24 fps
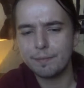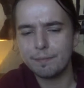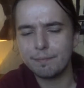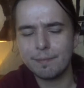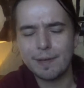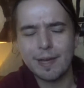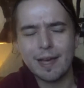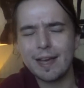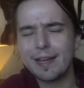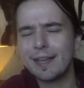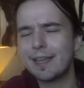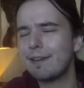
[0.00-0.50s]

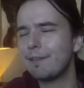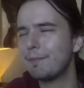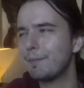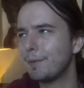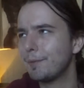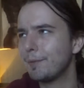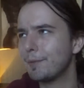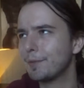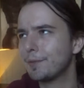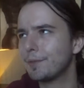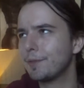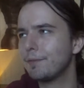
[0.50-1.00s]
I can't remember
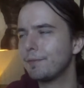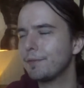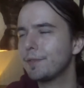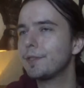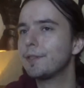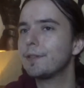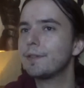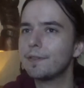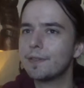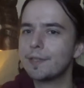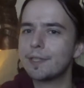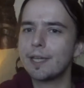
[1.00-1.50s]
what it's called,
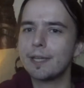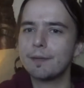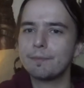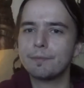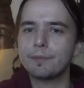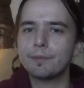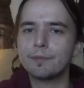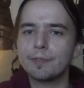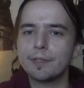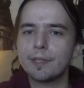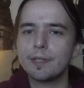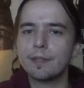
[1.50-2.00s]
Return of the Caped
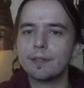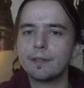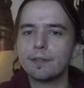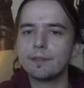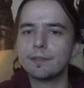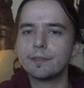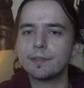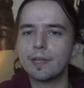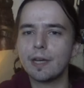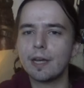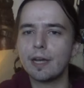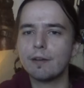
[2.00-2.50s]

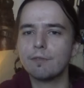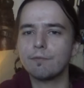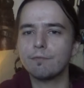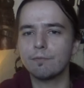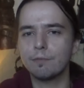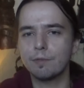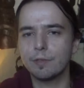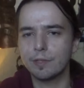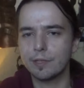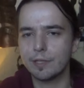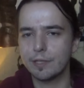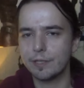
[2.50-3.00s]
Crusaders. I
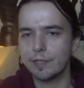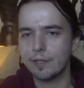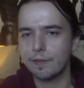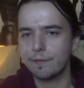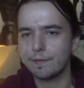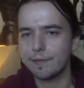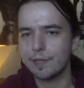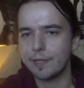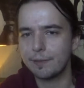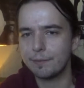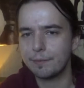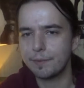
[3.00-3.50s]
really
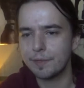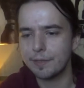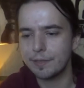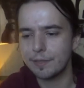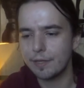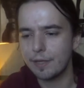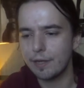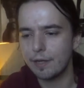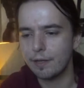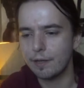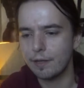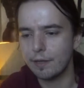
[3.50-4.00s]
loved that one
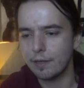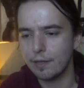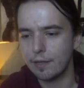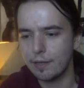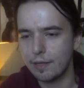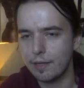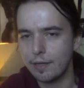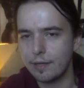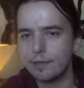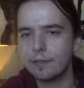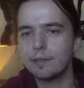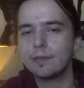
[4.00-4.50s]
a
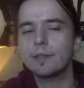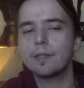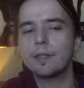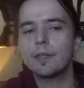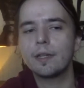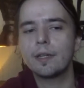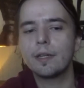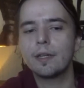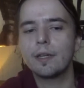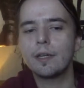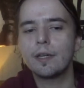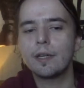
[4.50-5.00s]
lot.
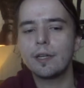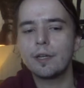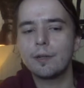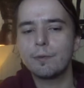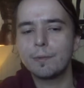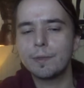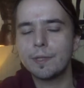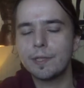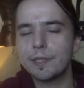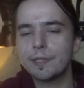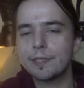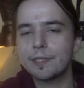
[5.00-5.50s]

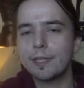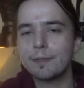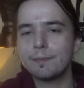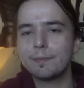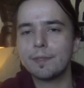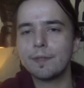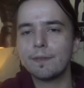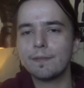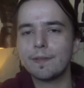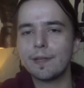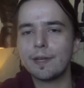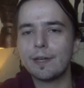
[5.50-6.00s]
With the
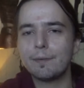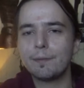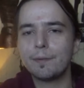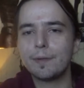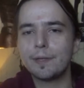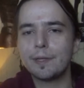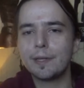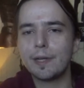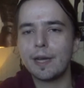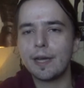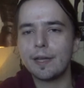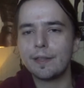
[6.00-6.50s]
exception of that
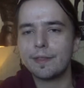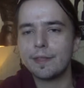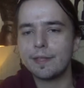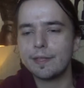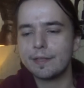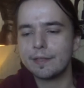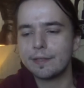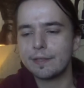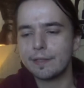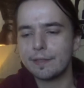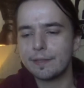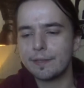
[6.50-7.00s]
one, I
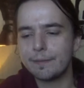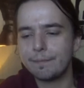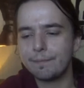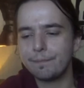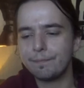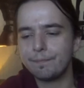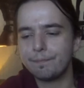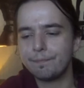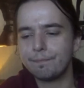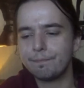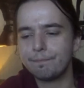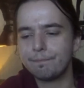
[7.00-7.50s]
think,
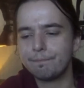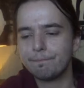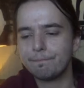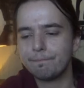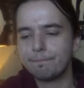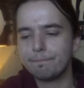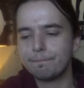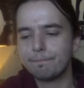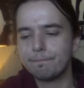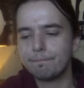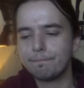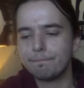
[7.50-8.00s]

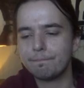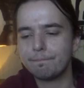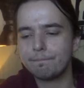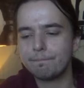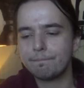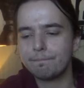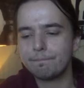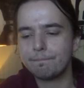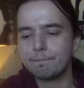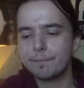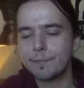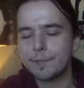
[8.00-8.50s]

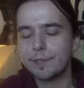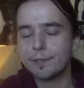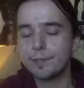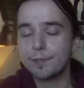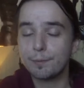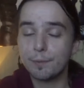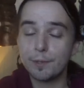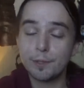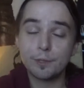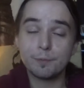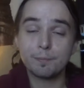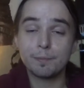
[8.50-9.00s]
because the
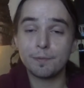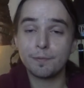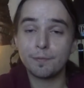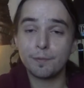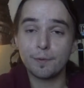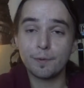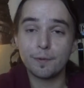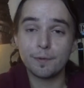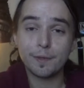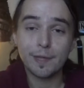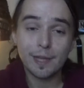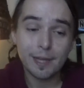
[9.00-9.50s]
ones
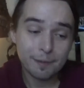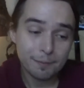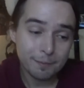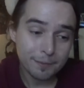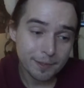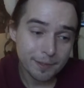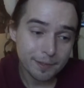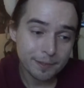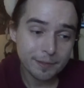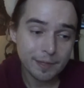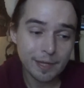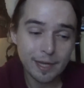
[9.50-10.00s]
before that
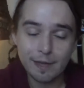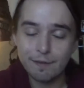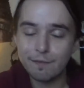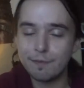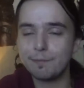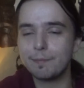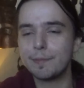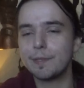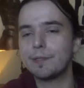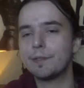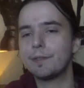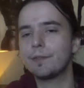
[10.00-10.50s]
one
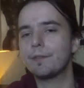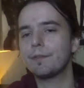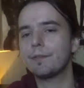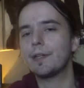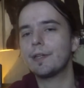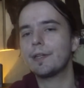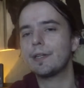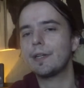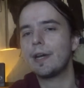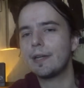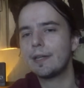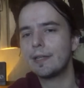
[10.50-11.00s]
haven't been,
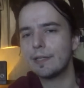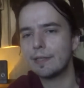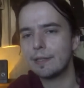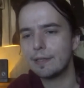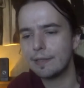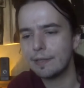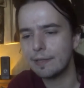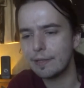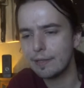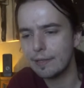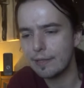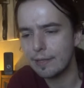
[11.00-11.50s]
I
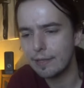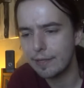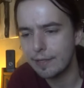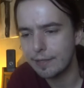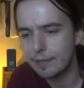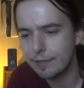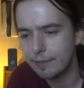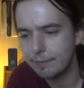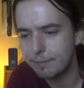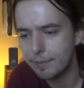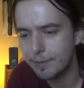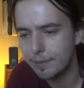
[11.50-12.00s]
didn't
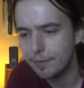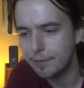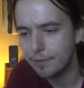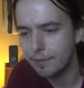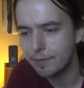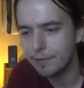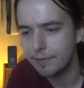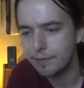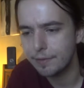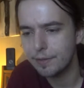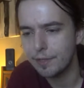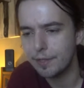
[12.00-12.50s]
like them all.
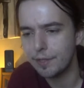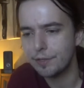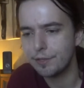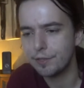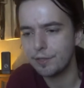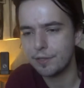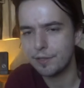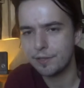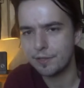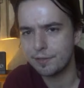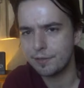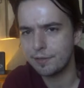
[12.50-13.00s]

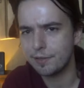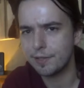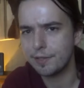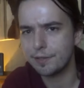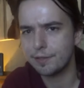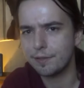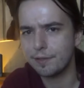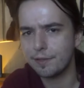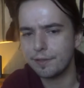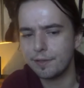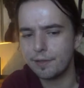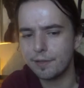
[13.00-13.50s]
Justice League
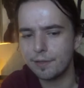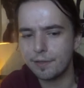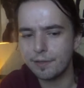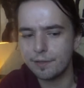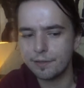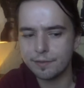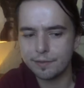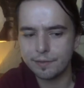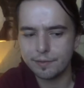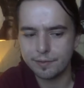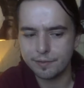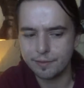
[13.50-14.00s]

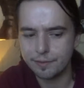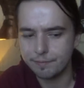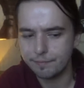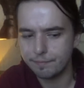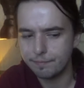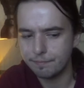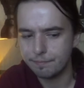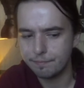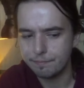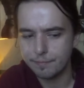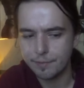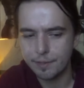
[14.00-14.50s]
Dark,
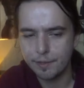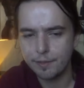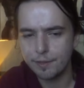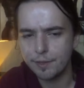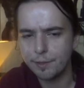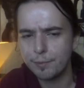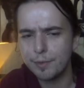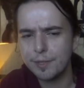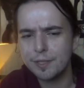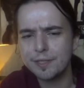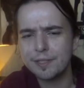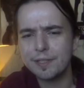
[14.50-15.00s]
all
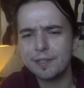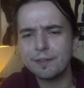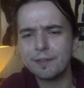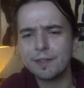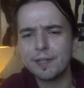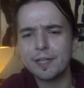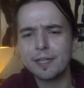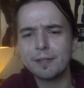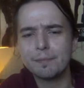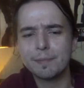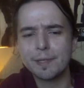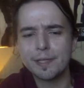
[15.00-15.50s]
the ones that are
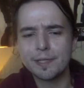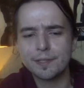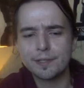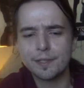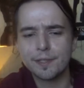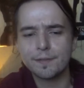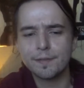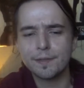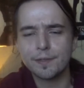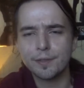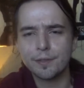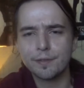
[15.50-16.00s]
kind of based
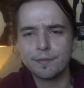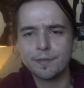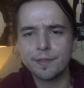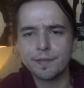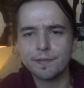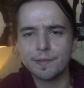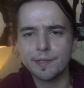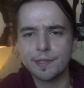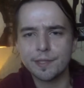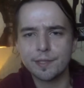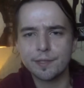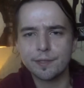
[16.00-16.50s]
off the New
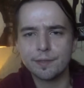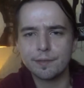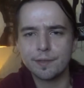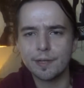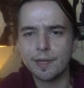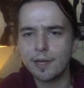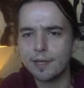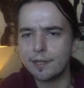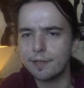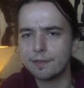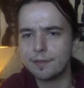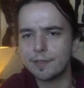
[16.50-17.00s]
52,
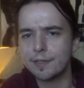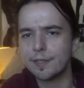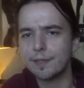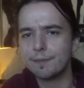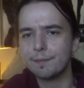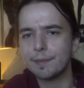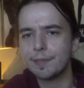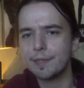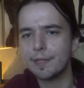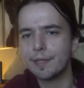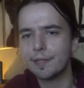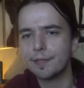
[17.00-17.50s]
I don't think have
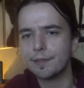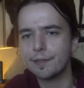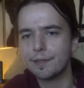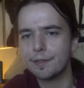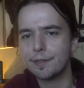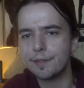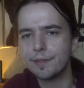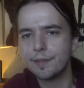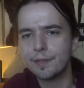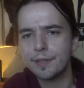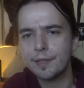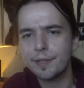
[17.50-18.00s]
been that
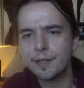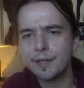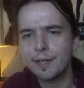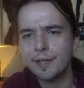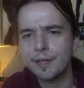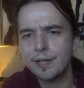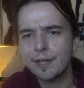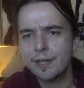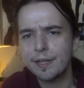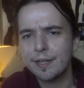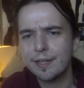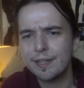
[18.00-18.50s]
good.
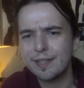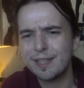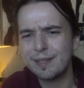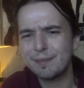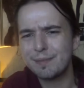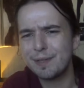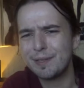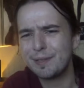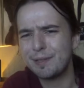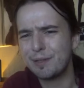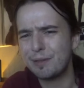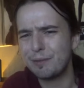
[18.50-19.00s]
They've
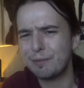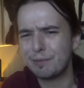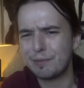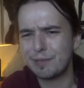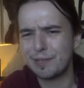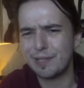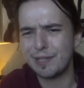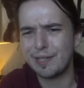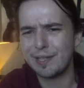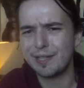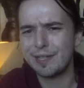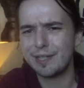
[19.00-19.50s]
been
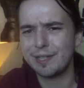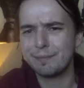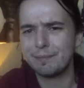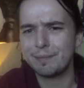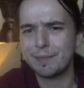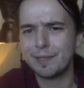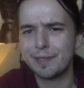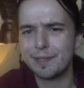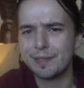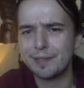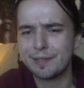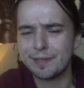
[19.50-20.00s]
okay at
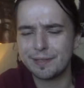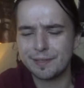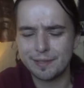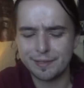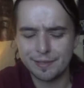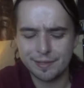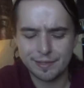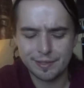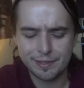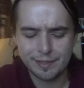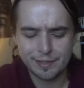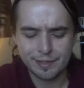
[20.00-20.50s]
best.
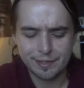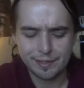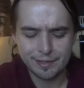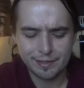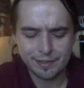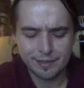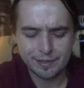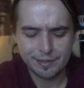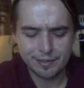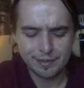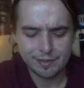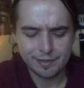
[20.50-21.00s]

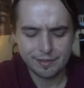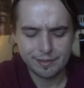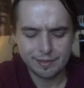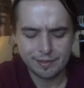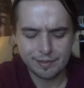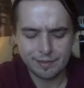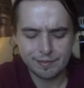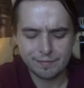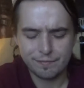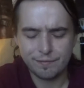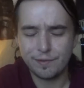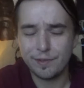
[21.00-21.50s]

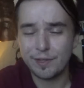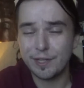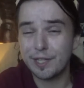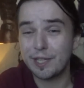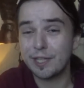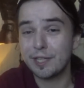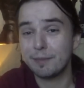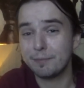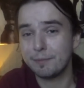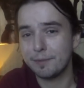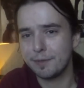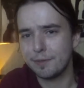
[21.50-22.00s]

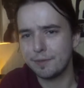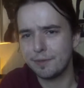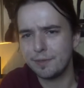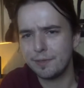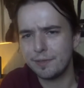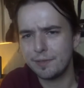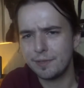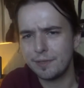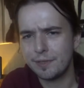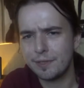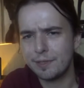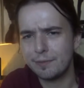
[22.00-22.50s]
Forgettable,
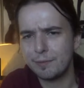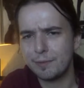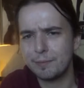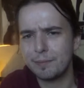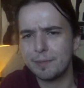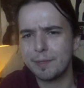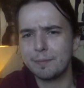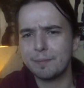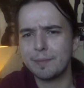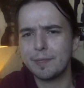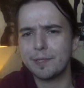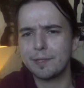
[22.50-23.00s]
it would
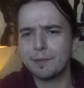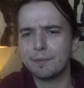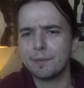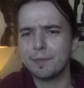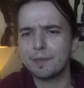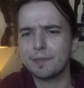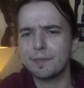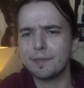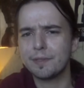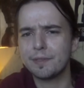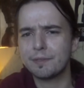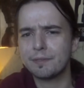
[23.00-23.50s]
be a better
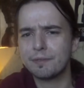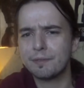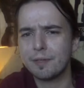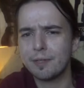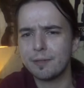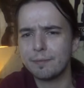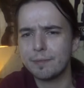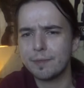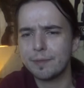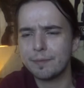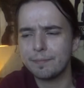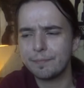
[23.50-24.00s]
word to
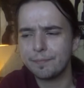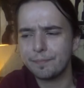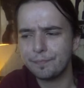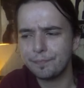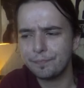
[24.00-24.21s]
describe them.